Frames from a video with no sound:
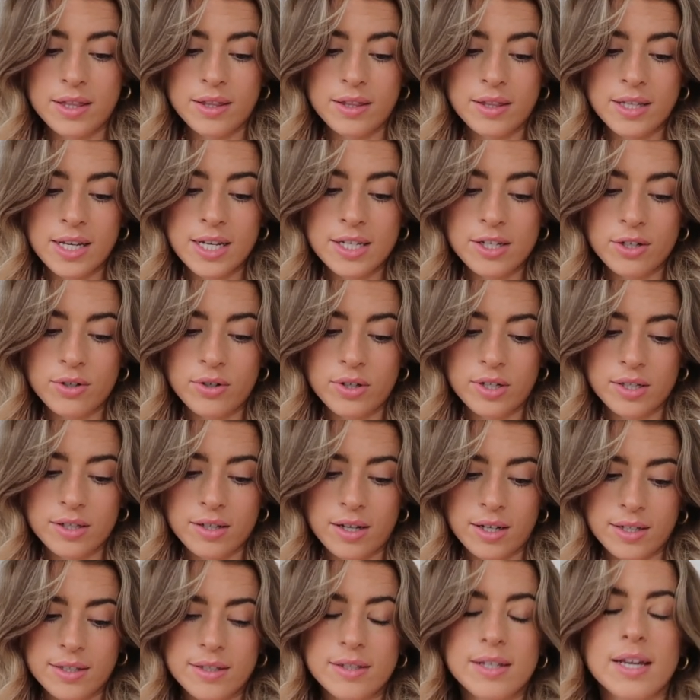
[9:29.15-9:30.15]
These I've got in a
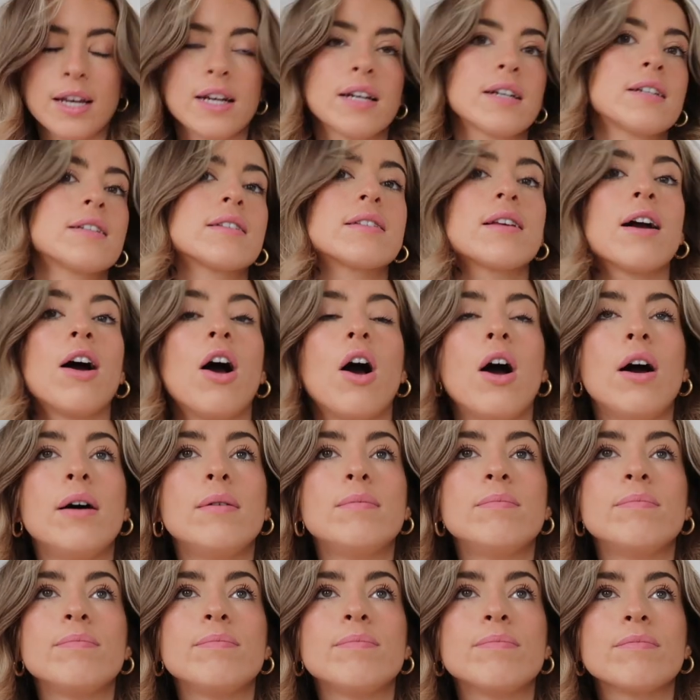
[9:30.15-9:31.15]
size six.
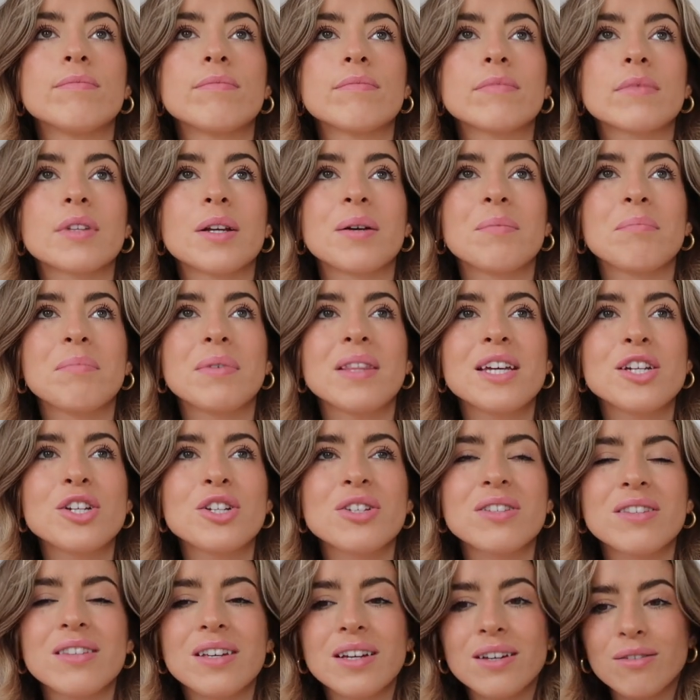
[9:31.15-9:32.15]
Um, but they're
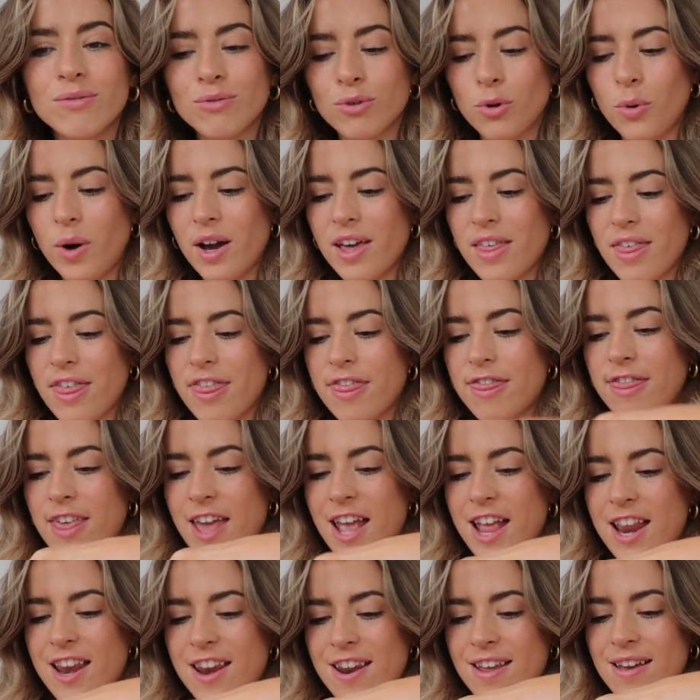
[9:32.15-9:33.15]
just like quite
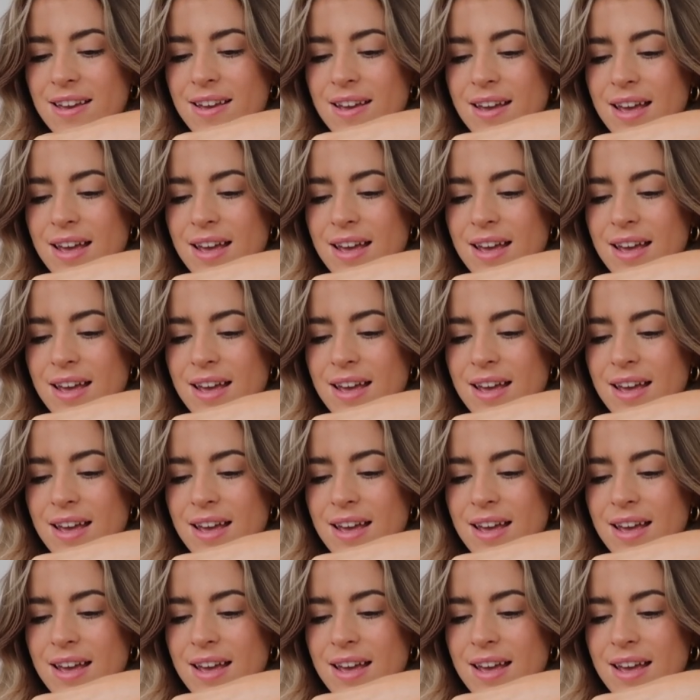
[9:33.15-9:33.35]
thin.